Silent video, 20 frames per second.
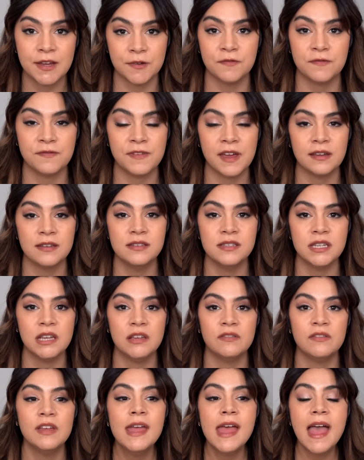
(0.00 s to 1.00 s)

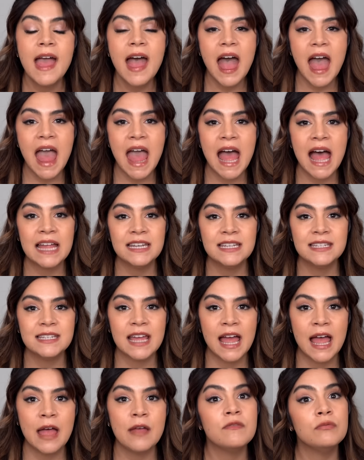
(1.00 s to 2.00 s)
effective, and
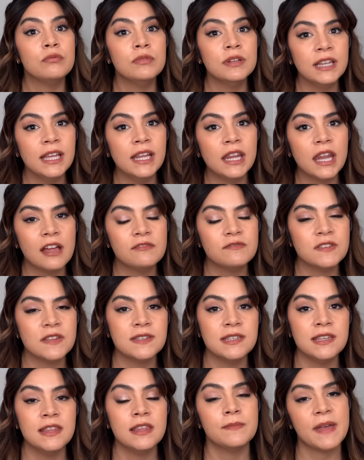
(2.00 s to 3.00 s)
I really love to
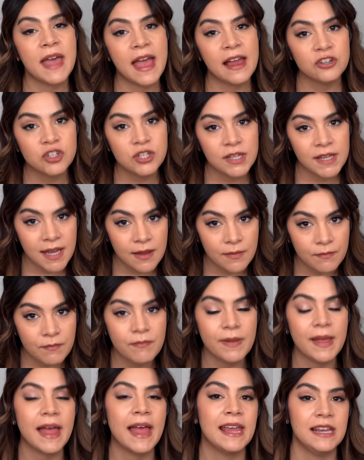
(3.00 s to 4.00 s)
see them actually
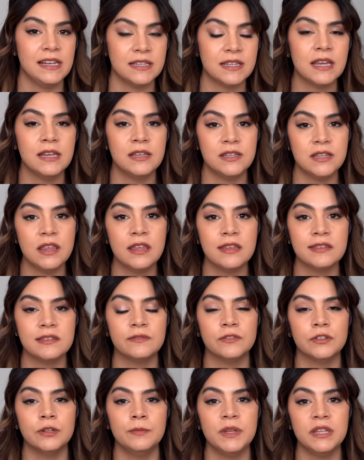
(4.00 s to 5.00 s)
combined into this
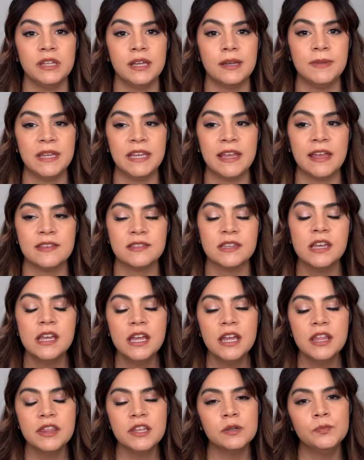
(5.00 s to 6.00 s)
formula, because
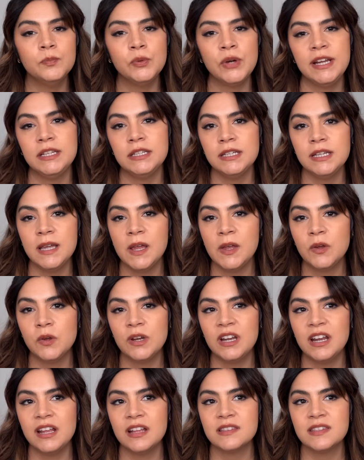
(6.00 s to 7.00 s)
they're brightening
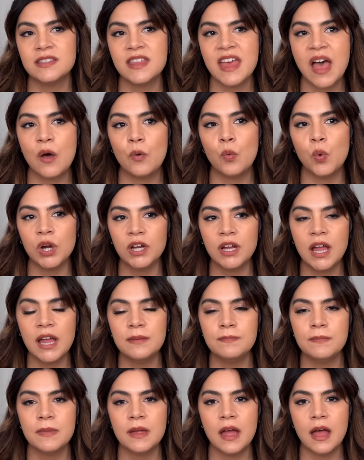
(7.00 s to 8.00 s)
ingredients that work
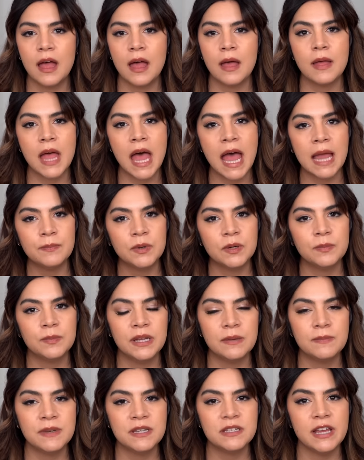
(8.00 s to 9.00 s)
on
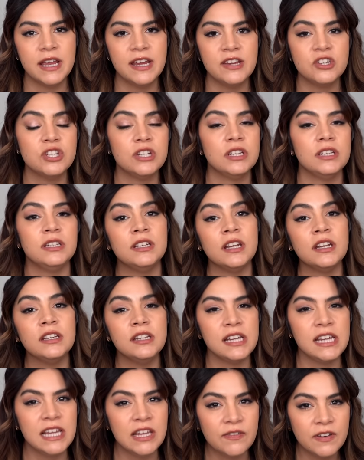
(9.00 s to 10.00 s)
hyperpigmentation and
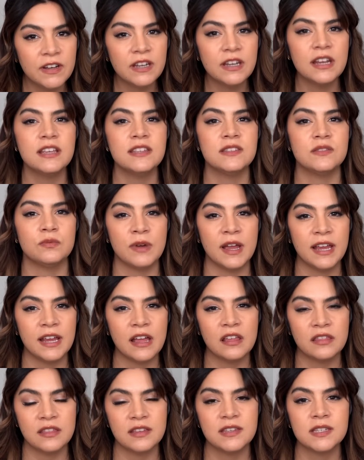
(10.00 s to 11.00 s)
unevenness right
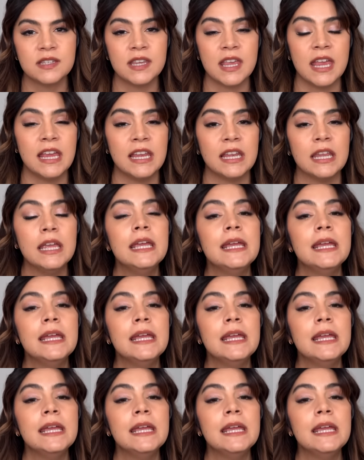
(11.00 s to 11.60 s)
on the skin